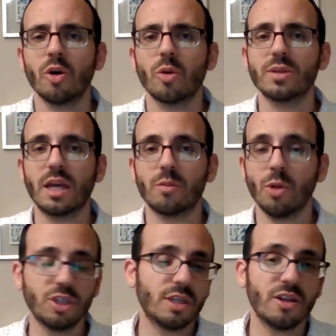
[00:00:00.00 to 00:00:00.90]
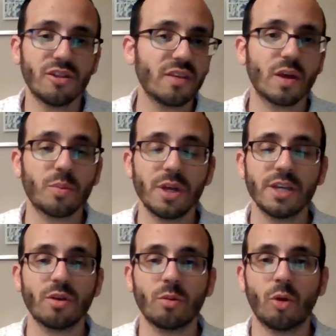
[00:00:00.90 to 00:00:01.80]
was that Moshe didn't think that Bnei
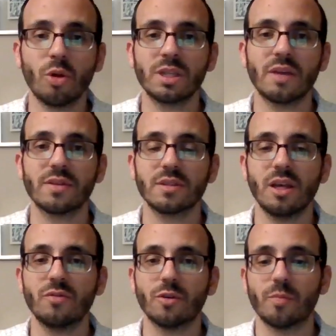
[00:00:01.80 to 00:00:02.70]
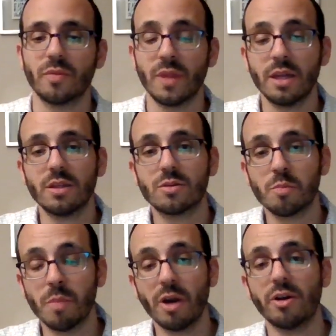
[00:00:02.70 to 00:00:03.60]
Israel were holding at this level. They didn't
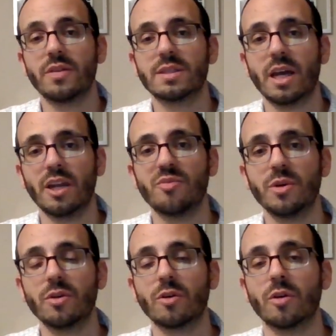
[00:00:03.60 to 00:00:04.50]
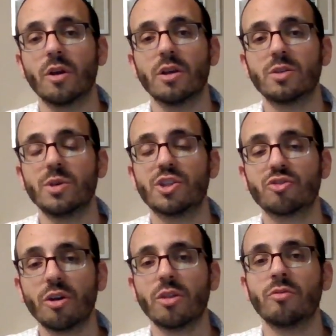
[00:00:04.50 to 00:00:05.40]
merit this kind of miracle. So he
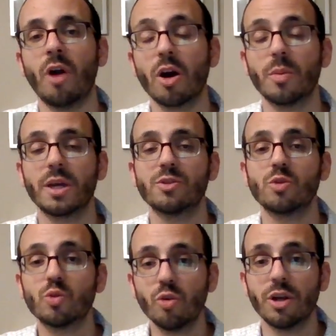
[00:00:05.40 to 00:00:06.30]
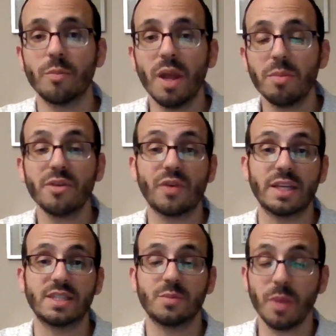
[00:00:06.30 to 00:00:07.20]
struck the rock because he was worried, maybe if I
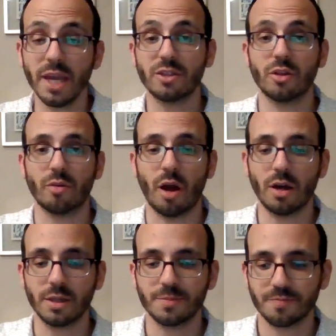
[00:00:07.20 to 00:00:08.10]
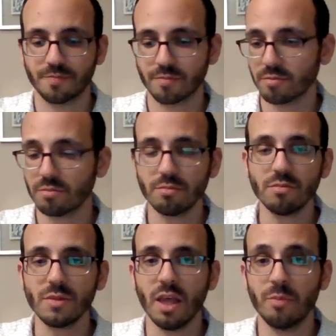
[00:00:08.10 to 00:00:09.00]
speak to the rock,
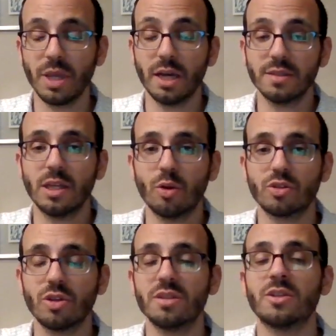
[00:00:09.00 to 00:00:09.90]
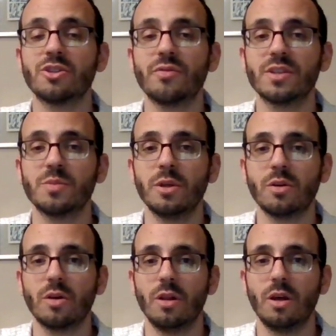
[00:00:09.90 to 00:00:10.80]
and because they don't deserve this
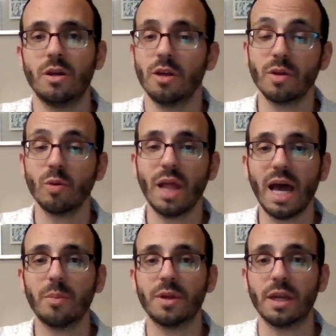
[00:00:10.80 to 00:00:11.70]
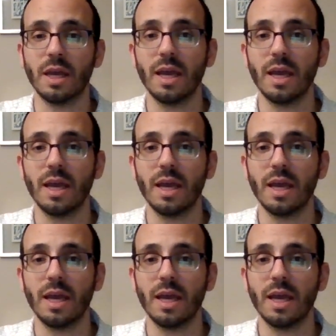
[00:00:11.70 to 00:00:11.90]
miracle, nothing will happen.